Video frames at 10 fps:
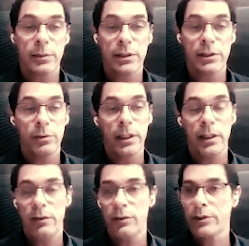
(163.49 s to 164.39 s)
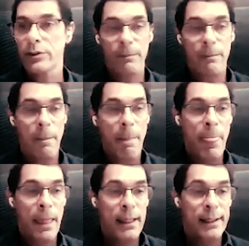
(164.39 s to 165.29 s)
Most banks have already
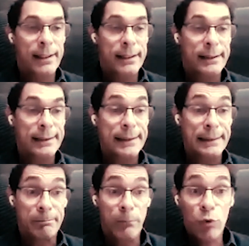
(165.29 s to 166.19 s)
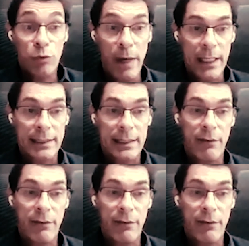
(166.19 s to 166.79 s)
gone through securing the now.